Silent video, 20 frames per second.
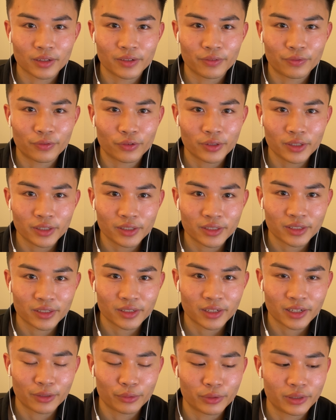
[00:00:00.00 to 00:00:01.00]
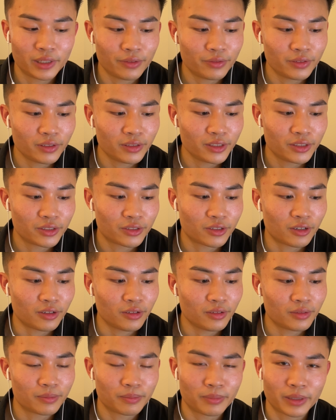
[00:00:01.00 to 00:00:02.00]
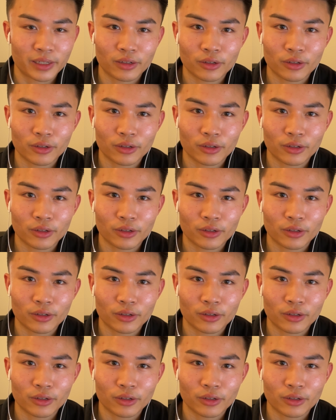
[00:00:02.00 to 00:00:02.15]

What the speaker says: for this, I would definitely start by